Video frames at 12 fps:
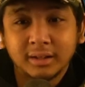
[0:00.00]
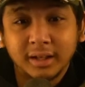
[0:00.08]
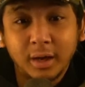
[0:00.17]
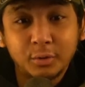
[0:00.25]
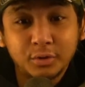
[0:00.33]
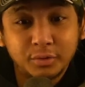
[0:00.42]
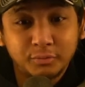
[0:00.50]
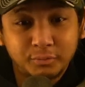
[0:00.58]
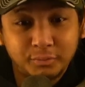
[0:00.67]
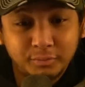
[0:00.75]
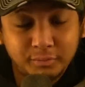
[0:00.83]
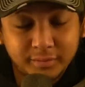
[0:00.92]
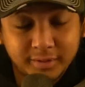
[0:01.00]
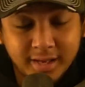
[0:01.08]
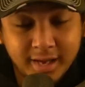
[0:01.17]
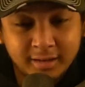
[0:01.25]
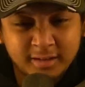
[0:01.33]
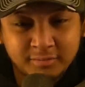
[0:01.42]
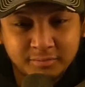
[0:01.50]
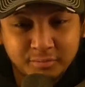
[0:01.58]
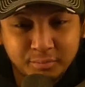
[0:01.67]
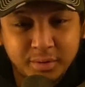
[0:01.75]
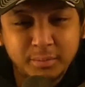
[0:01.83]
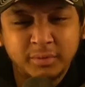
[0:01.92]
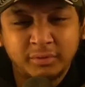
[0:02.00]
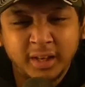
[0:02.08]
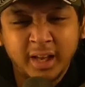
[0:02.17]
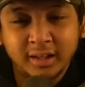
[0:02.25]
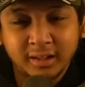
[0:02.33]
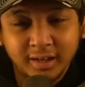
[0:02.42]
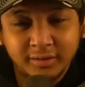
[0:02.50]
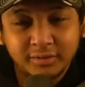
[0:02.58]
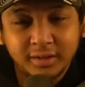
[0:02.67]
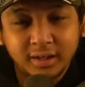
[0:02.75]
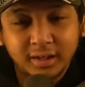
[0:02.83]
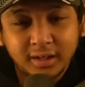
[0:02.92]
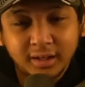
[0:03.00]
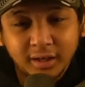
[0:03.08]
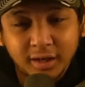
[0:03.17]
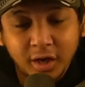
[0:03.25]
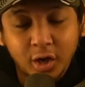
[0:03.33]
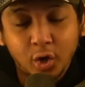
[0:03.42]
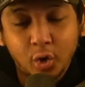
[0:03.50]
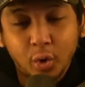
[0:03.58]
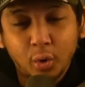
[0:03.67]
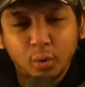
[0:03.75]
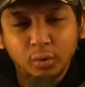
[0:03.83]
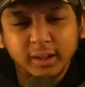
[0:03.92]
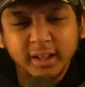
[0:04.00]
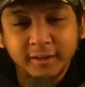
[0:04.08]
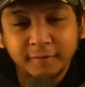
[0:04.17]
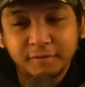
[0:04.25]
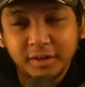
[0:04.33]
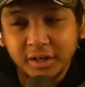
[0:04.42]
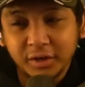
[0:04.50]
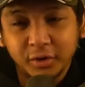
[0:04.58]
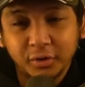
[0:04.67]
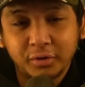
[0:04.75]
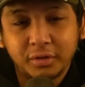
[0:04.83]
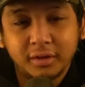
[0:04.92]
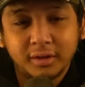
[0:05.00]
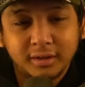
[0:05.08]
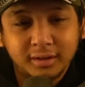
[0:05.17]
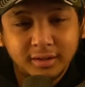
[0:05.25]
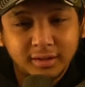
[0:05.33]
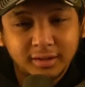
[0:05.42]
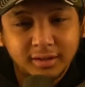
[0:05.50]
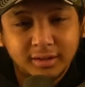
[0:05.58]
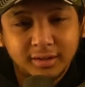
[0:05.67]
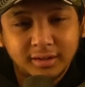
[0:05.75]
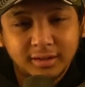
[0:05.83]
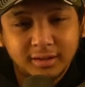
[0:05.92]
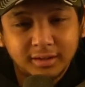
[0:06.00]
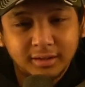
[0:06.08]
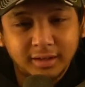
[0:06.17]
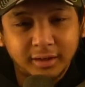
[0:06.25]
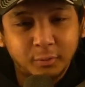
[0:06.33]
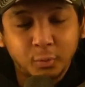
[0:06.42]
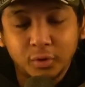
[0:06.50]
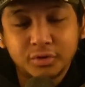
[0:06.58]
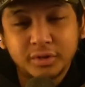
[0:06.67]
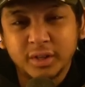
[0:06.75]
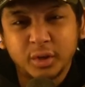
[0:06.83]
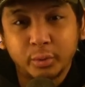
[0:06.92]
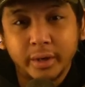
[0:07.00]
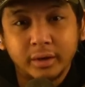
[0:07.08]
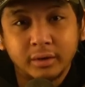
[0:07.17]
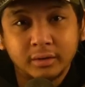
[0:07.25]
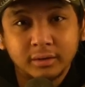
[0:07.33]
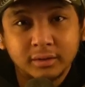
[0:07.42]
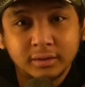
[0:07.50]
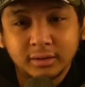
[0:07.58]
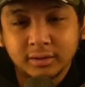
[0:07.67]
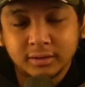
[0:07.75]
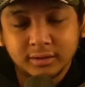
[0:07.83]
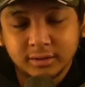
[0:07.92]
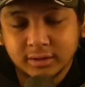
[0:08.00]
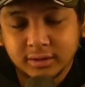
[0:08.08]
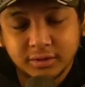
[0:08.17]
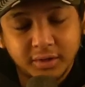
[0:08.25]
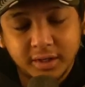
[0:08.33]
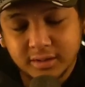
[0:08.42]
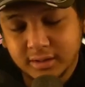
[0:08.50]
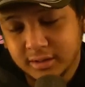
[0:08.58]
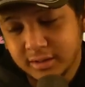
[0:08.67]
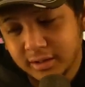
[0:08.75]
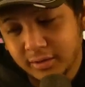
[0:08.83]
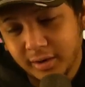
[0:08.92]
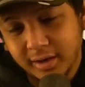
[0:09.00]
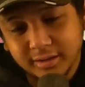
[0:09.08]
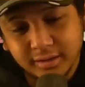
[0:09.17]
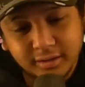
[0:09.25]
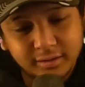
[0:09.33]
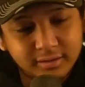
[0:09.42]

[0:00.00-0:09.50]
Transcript: That beam of light left a hole in the fucking earth. Like, worse than the crater. Crazy. Crazy.